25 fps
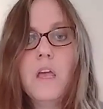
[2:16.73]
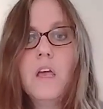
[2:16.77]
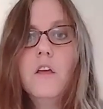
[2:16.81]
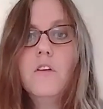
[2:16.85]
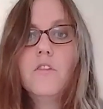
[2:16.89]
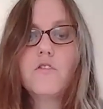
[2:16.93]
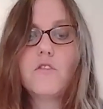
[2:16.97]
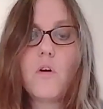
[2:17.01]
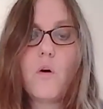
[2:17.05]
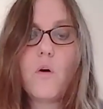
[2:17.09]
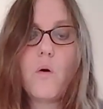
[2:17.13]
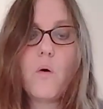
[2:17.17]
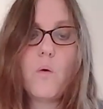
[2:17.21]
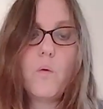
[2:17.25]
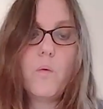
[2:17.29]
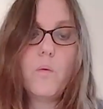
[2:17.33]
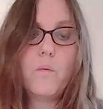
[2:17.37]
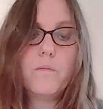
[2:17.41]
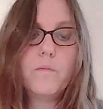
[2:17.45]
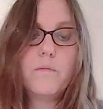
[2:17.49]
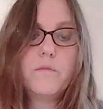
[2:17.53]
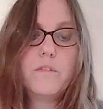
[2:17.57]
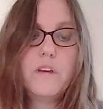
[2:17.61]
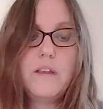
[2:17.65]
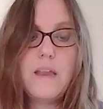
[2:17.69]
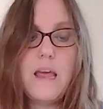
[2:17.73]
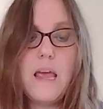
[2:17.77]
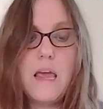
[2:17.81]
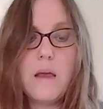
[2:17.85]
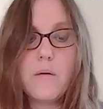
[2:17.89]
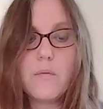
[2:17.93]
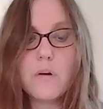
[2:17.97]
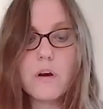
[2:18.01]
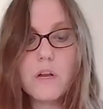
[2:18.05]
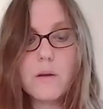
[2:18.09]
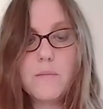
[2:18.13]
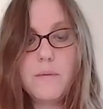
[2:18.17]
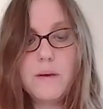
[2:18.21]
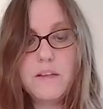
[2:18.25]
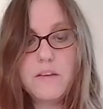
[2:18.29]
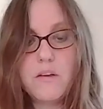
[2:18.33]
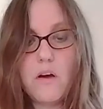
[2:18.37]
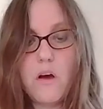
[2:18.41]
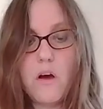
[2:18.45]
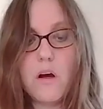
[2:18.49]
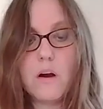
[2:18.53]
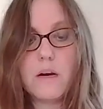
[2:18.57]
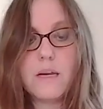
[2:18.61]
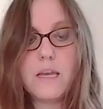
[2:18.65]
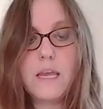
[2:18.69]
So today we're going to be
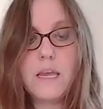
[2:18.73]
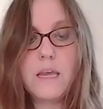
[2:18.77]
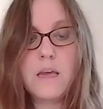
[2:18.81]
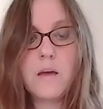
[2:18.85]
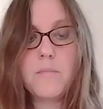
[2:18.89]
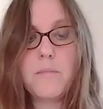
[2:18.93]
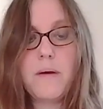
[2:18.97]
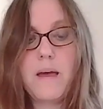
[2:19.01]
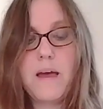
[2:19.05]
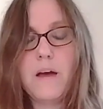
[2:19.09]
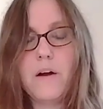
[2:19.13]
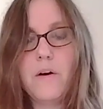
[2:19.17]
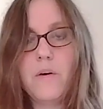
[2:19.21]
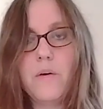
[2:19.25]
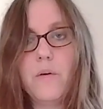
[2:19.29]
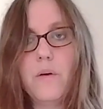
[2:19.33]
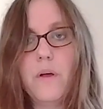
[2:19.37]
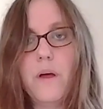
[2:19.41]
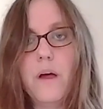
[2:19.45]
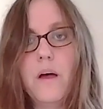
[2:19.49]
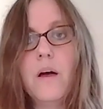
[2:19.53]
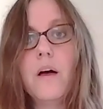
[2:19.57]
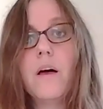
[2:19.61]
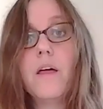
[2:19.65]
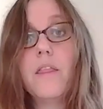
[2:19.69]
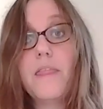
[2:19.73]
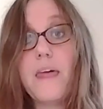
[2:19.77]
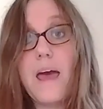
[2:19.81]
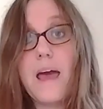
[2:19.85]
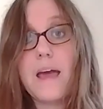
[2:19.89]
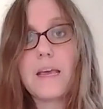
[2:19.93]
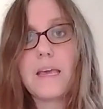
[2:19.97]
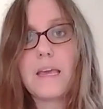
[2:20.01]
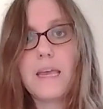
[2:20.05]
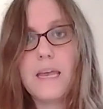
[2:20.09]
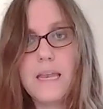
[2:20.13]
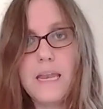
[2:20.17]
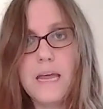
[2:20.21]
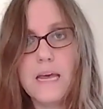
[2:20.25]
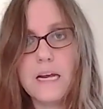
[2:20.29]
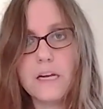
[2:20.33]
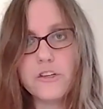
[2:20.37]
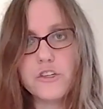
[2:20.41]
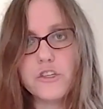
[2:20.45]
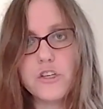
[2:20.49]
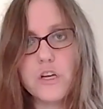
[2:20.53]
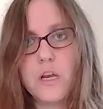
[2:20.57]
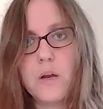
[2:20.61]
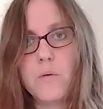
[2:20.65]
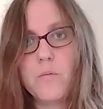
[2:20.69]
talking about that
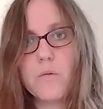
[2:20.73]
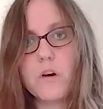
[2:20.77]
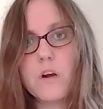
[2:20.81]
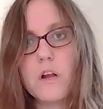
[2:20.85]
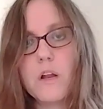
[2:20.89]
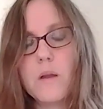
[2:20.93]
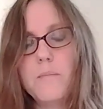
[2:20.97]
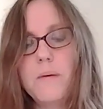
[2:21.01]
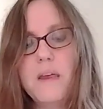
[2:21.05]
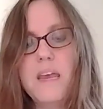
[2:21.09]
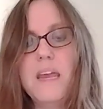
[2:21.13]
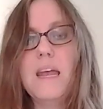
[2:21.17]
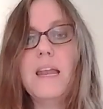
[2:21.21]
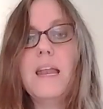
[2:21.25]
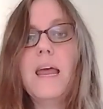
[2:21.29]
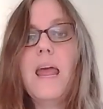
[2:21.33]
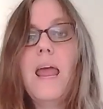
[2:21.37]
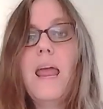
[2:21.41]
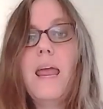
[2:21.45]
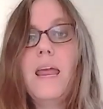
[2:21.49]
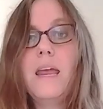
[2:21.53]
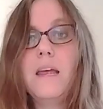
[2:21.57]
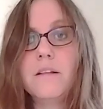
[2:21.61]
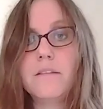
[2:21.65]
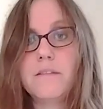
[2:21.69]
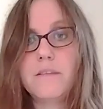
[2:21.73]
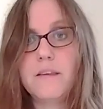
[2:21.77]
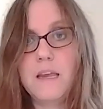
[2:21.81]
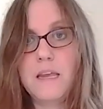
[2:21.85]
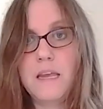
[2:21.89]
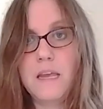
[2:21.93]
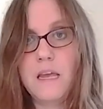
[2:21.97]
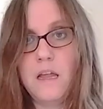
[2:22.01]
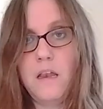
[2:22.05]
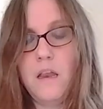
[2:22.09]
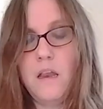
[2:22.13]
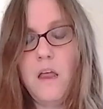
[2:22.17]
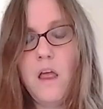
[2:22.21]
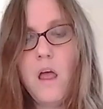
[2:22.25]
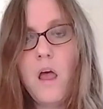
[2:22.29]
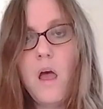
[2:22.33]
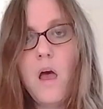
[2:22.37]
connection, and we're going to be enhancing it